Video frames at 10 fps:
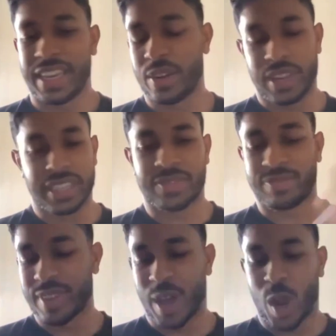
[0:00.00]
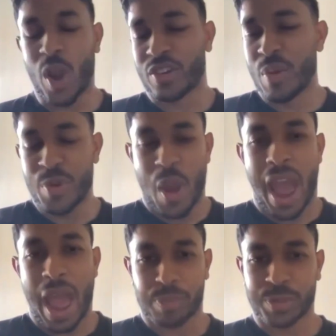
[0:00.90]
there's a lot of crypto
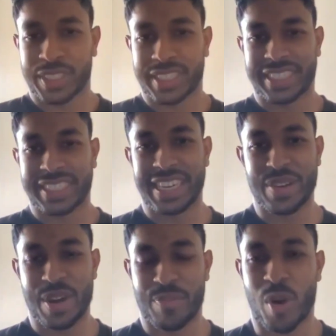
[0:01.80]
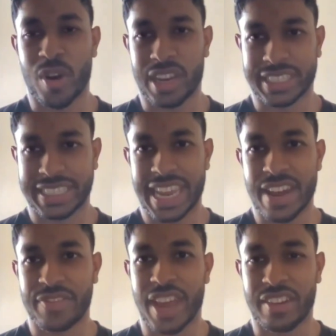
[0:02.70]
apps, and products that
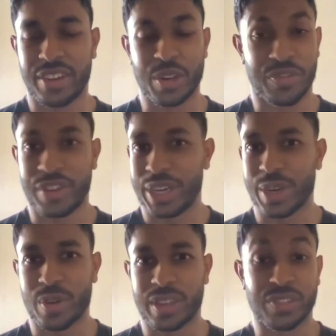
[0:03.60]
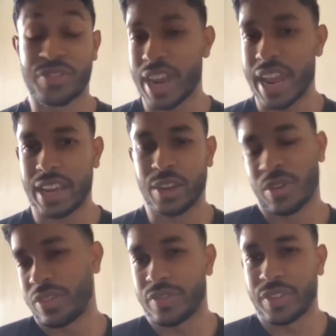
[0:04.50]
have done, free tokens or free,
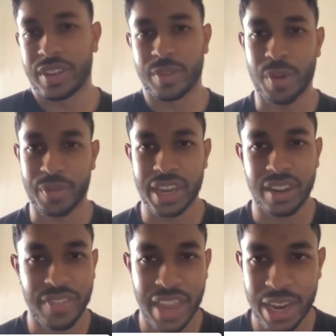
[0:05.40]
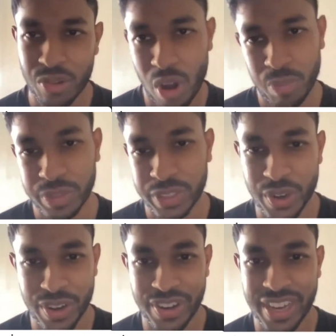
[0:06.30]
you've probably heard of airdrops,
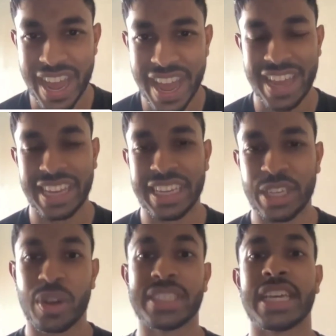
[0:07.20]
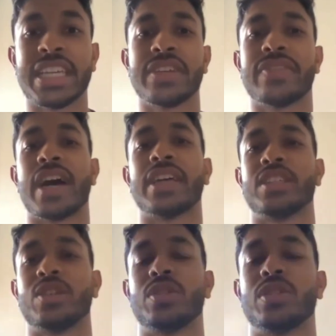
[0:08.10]

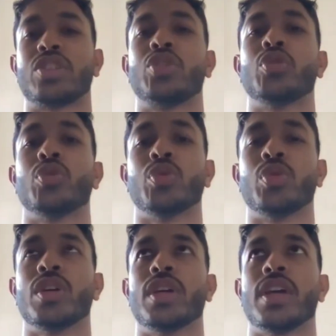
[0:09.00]
incentivizing users to